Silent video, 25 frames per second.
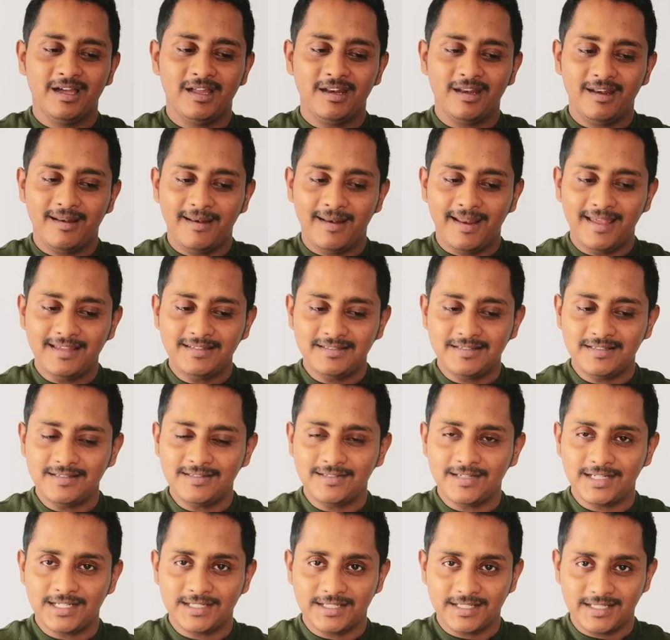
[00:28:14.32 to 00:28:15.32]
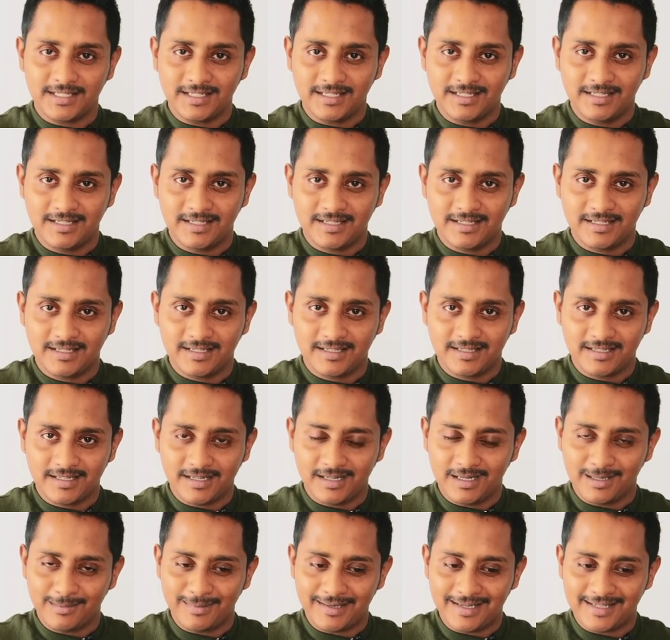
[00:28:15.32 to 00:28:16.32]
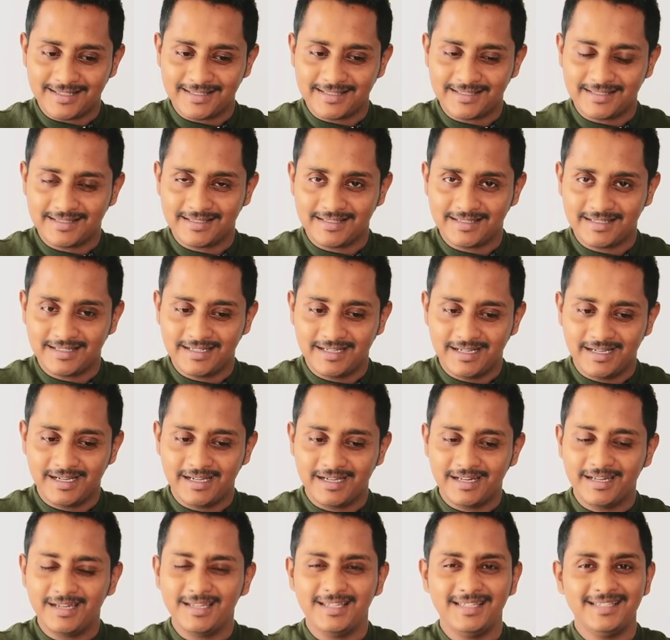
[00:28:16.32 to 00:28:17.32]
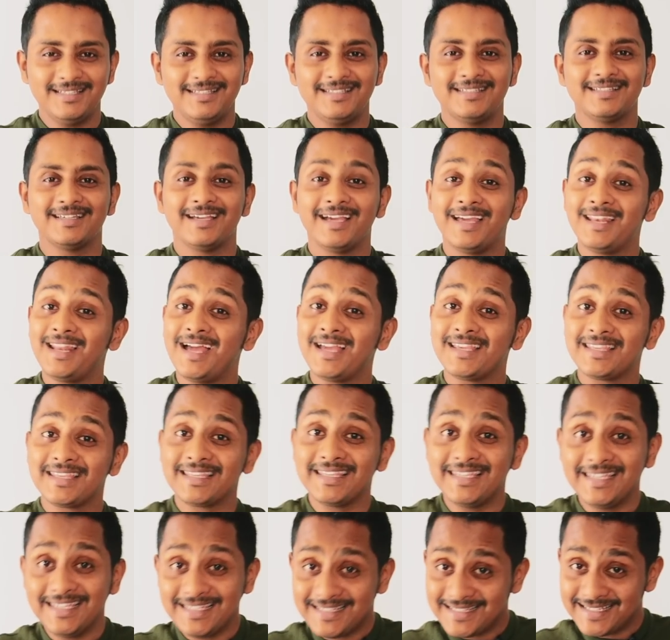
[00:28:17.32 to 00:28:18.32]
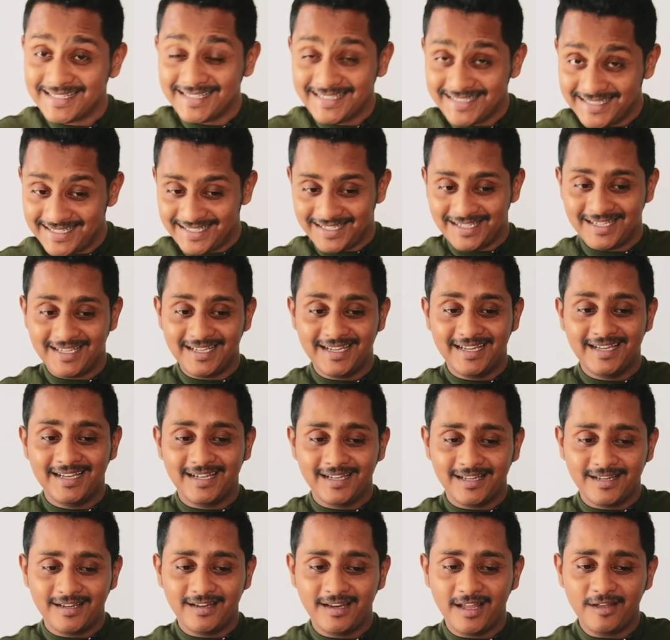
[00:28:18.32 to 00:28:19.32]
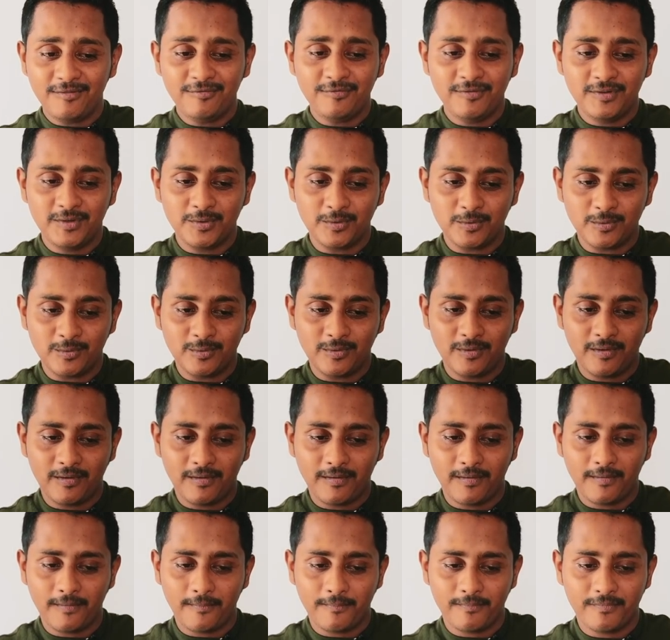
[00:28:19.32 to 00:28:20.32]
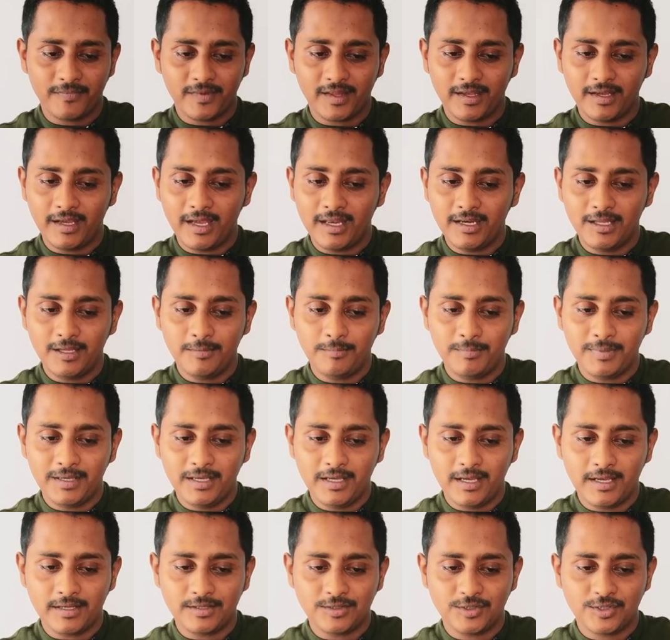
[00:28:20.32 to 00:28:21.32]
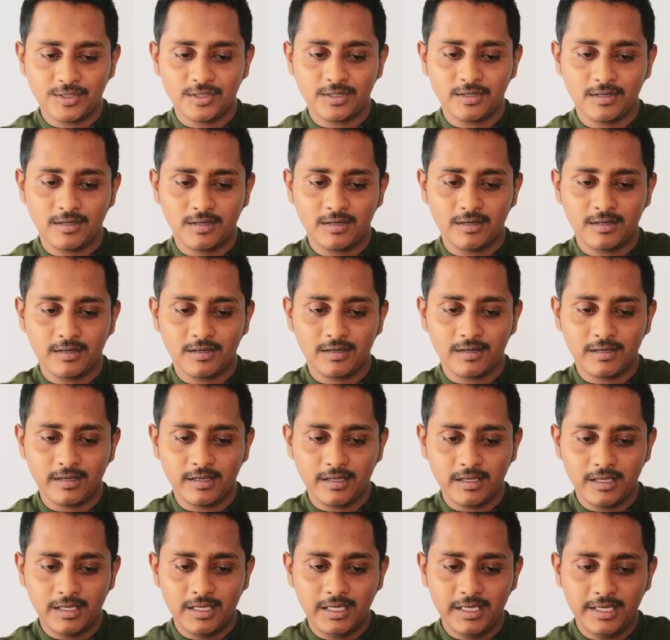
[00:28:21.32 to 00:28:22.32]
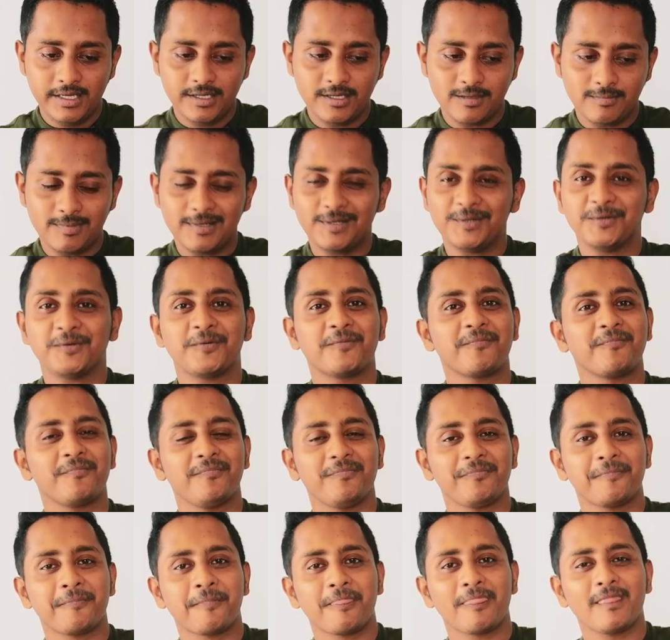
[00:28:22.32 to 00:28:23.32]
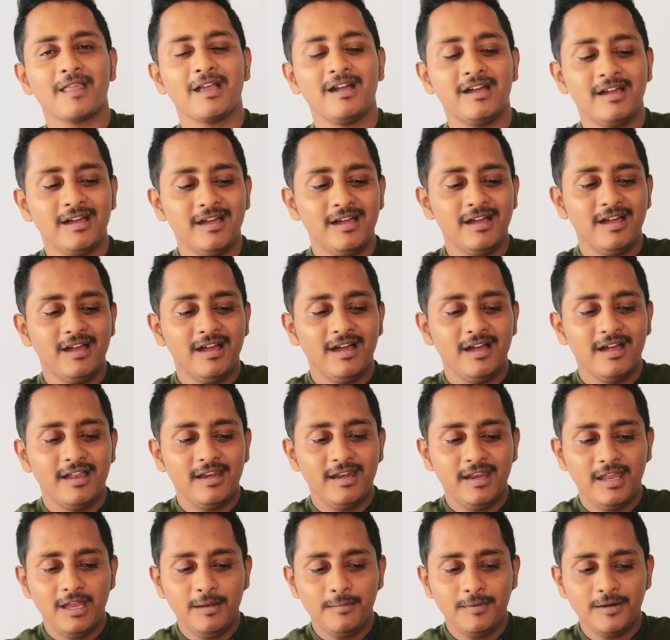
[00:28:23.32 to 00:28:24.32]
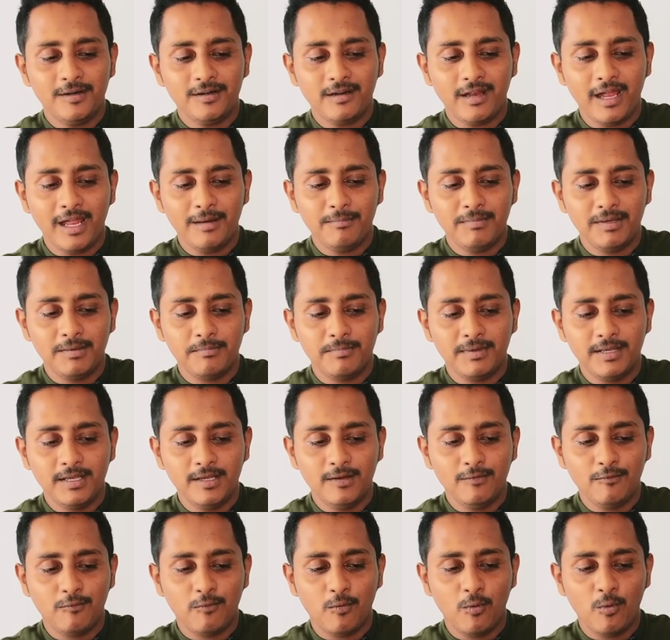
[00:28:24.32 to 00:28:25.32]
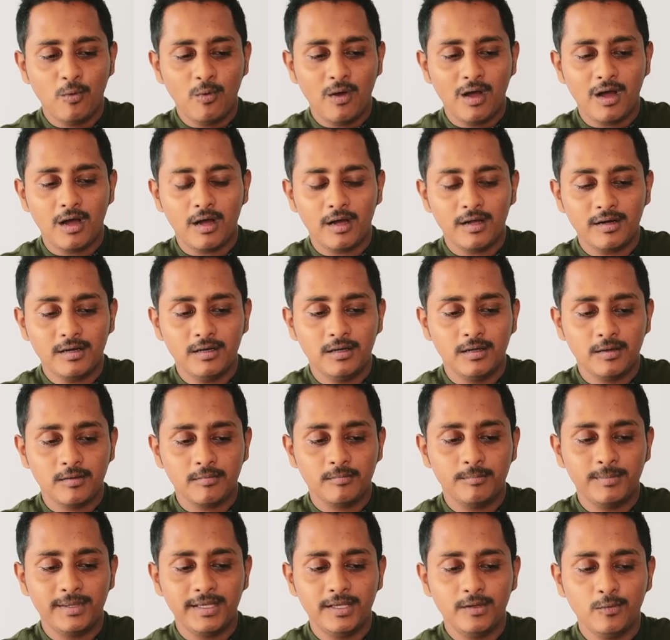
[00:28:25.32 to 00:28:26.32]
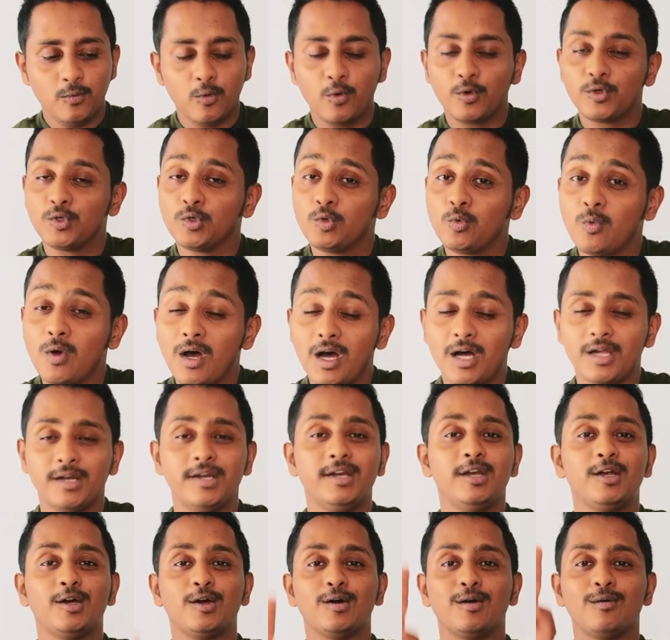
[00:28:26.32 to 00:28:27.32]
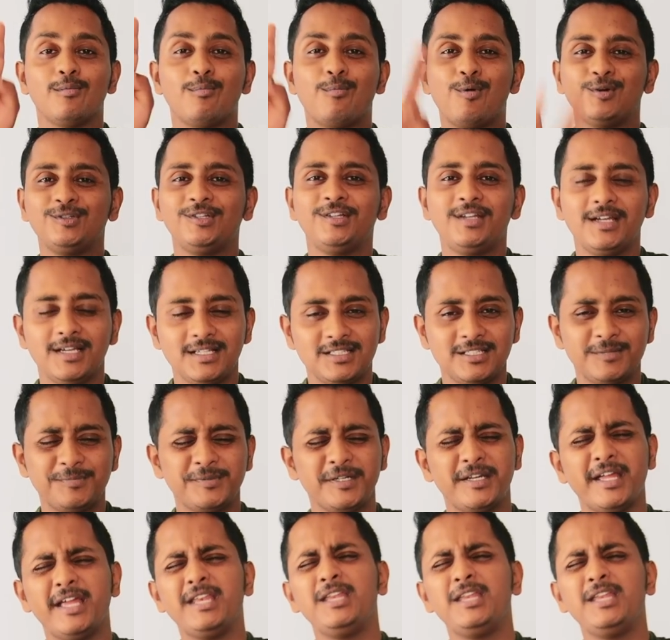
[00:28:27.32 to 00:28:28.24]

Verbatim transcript: Necessary, double S. Niece, N I E C E. Nephew, N E P H E W. Neighbor can be B O R, B O U R. Both are accepted.